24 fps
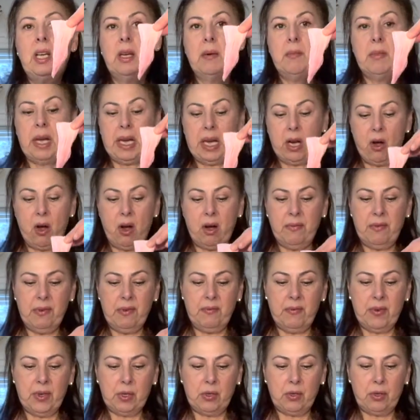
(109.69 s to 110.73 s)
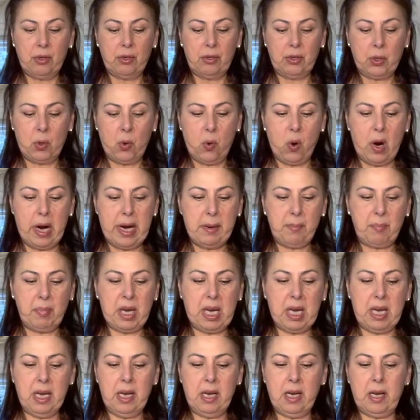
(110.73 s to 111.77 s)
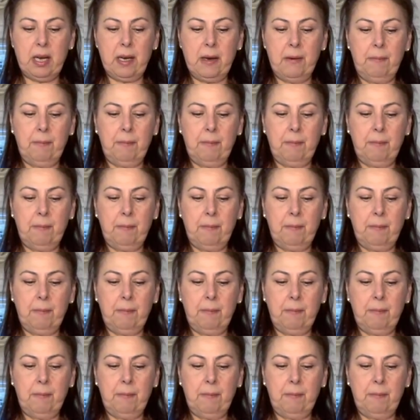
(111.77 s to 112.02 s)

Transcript: my coffee filter is quite pink.